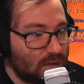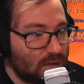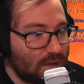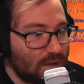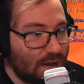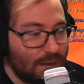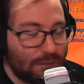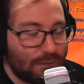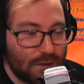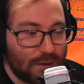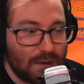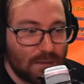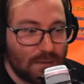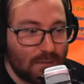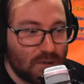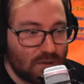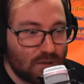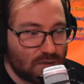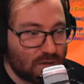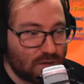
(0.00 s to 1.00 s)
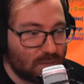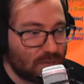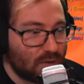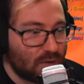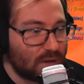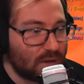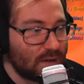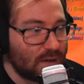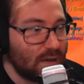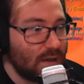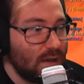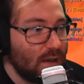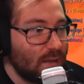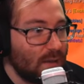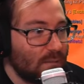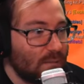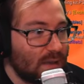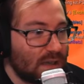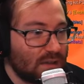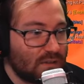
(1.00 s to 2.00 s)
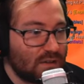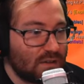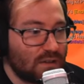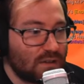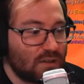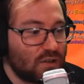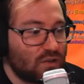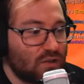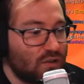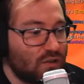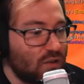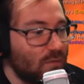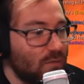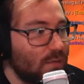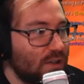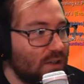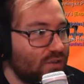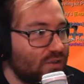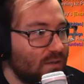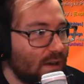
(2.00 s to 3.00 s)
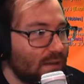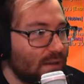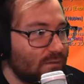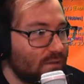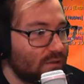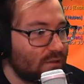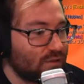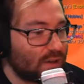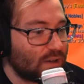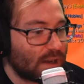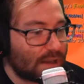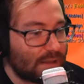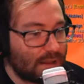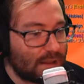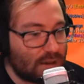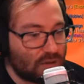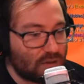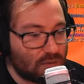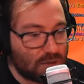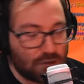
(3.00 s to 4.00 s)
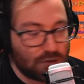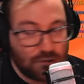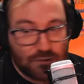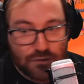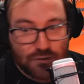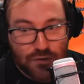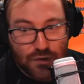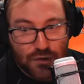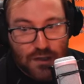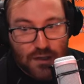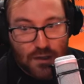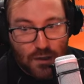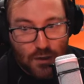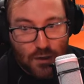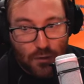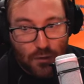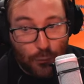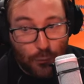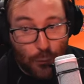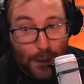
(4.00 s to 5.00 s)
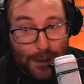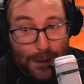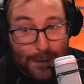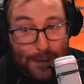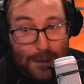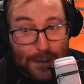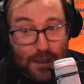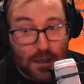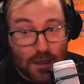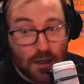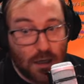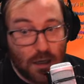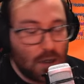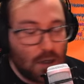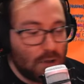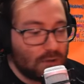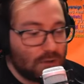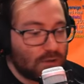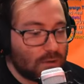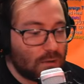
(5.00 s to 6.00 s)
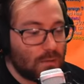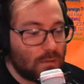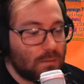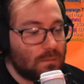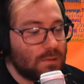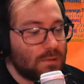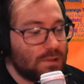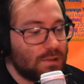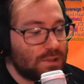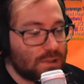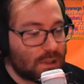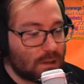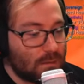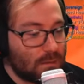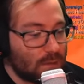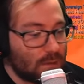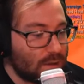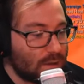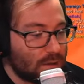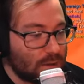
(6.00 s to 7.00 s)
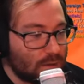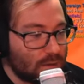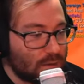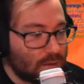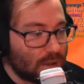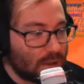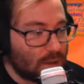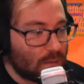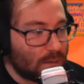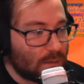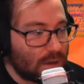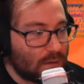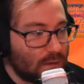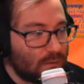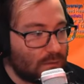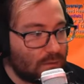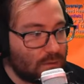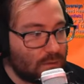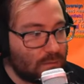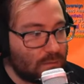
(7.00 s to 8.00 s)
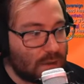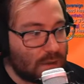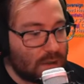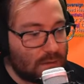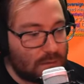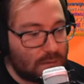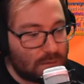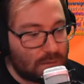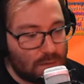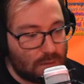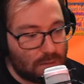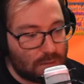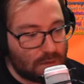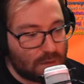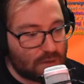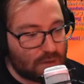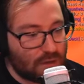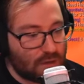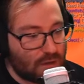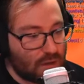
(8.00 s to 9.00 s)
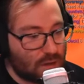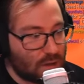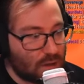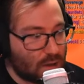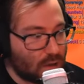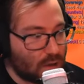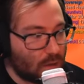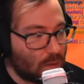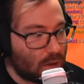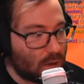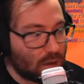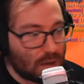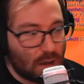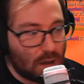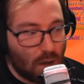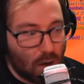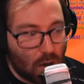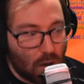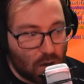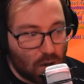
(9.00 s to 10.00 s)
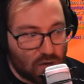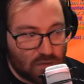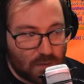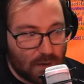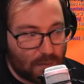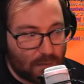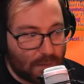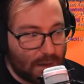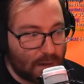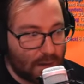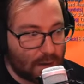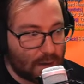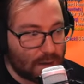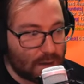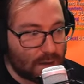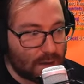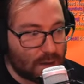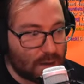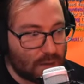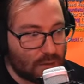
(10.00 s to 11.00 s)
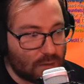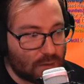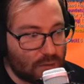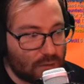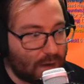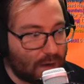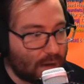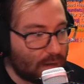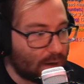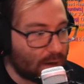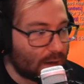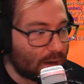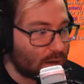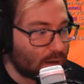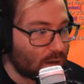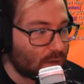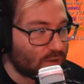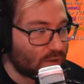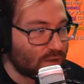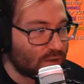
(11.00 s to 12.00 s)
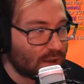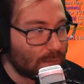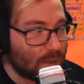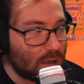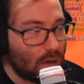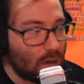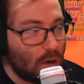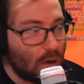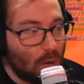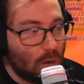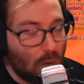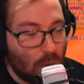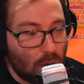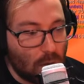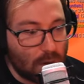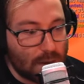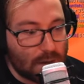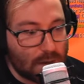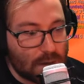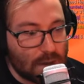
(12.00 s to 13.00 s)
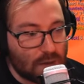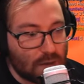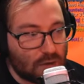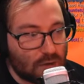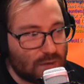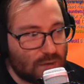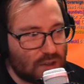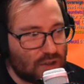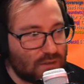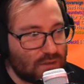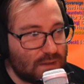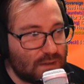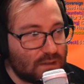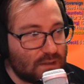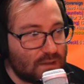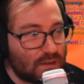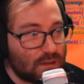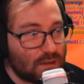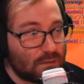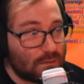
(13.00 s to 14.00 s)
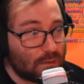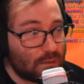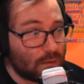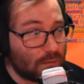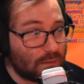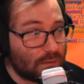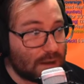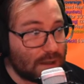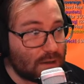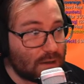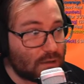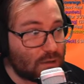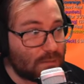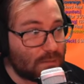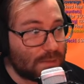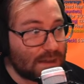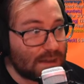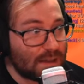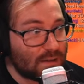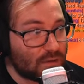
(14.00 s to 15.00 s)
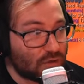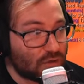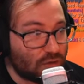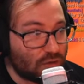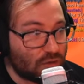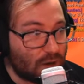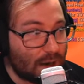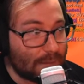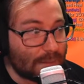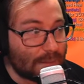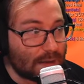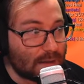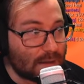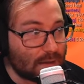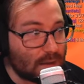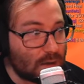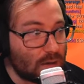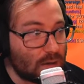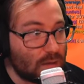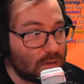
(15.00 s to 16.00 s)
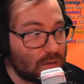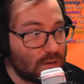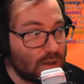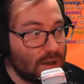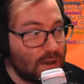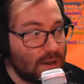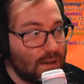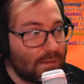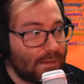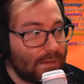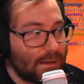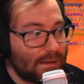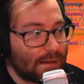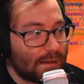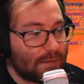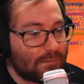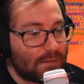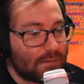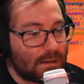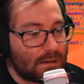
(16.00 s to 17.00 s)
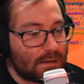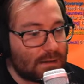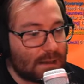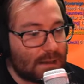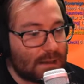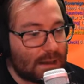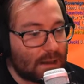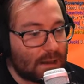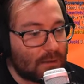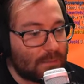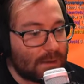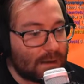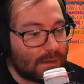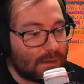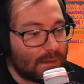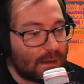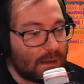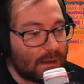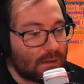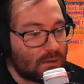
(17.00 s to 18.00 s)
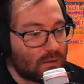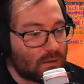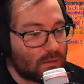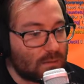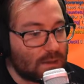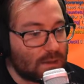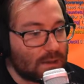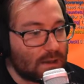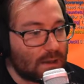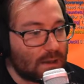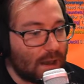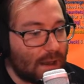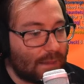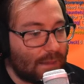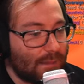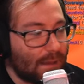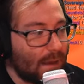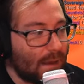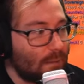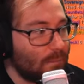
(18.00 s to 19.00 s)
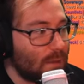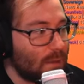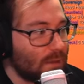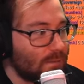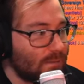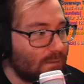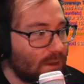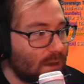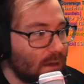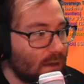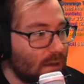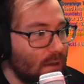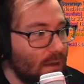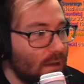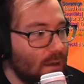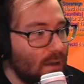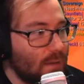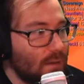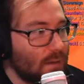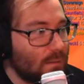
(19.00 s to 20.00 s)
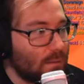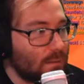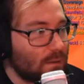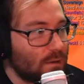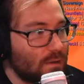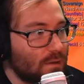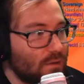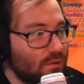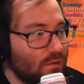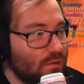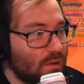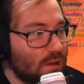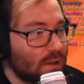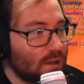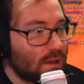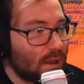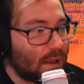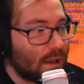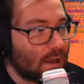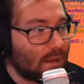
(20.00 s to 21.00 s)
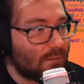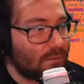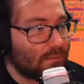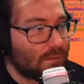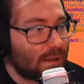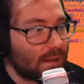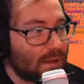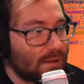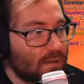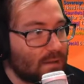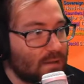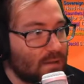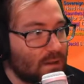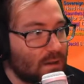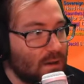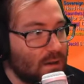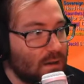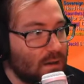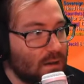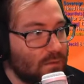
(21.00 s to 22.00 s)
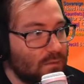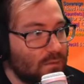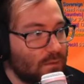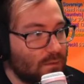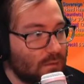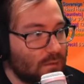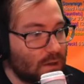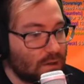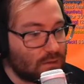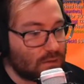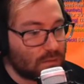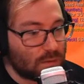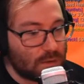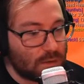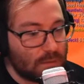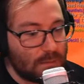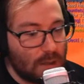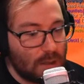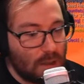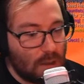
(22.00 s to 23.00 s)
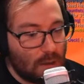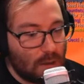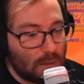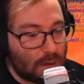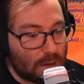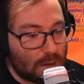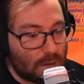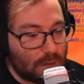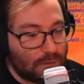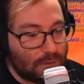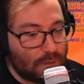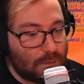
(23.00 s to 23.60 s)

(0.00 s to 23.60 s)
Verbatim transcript: definitely the most important because there is so much you have to track. That is what you see right here. So what you're going to want to do is get a well food buff, which you're going to want all spell power. You can use firecracker salmon or you can use fish feast if your raid group is dropping those they definitely help a lot. So we got that buff down. Then we're going to drink a flask of the Frost Wyrm. We're going to